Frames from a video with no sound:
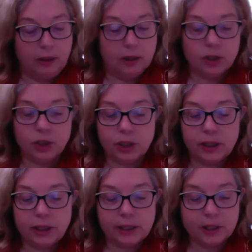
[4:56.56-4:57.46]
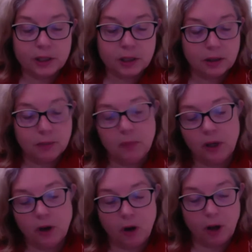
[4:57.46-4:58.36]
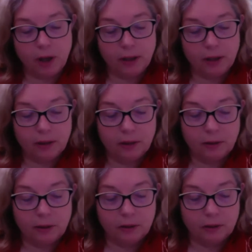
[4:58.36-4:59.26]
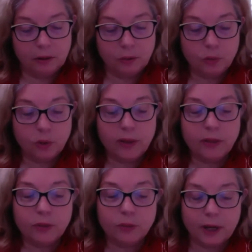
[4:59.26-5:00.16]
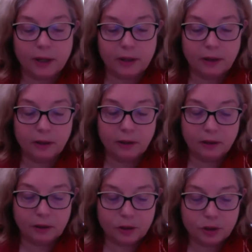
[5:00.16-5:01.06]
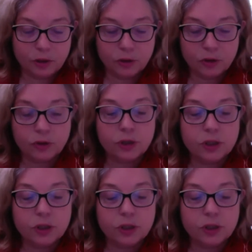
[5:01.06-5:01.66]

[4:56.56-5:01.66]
She leads me on red thread, circle to